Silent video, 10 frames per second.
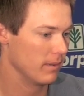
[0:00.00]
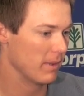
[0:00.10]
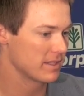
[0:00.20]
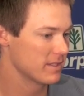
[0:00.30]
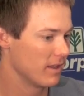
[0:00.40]

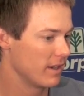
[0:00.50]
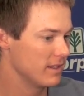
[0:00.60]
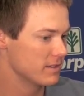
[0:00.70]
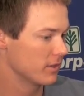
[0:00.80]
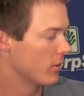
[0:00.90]
It makes it a
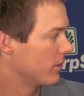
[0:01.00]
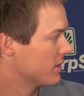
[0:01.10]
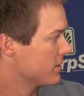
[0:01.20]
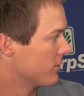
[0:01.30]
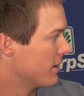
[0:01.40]
lot easier going
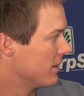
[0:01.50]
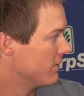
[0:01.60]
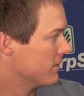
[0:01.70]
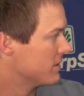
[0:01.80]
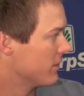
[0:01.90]
against a great
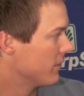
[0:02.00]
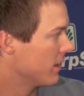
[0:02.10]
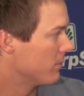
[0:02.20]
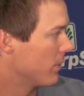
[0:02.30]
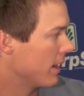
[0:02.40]
defense every
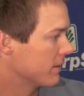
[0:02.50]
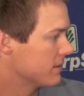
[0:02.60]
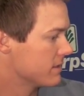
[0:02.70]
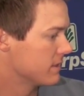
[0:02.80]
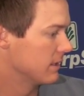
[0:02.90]
day in
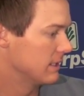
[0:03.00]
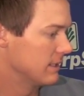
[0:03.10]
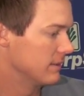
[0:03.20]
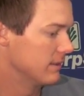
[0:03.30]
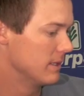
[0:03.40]
practice.
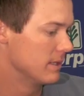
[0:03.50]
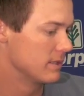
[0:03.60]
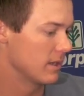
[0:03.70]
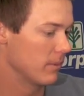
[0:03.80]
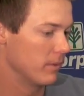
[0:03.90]

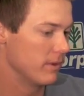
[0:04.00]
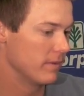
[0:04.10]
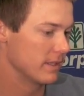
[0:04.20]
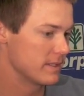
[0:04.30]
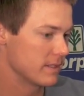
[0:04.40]
So I
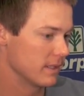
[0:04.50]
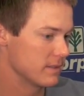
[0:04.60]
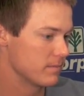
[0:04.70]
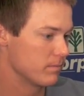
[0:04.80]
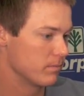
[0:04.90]
believe that's
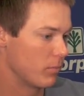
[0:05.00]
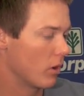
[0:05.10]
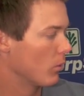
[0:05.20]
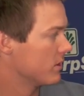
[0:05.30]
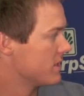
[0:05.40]

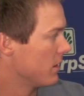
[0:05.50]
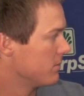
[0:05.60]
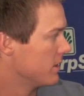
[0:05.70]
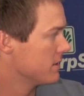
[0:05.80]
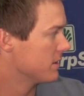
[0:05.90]
part of what's
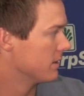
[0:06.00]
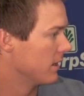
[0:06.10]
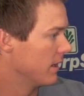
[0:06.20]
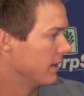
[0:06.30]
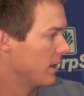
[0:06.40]
helped us and
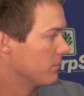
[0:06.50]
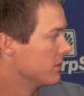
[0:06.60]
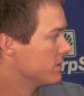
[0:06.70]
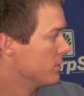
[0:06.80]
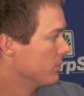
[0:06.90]

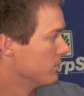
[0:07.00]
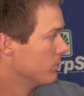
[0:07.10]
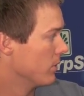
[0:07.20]
helped us do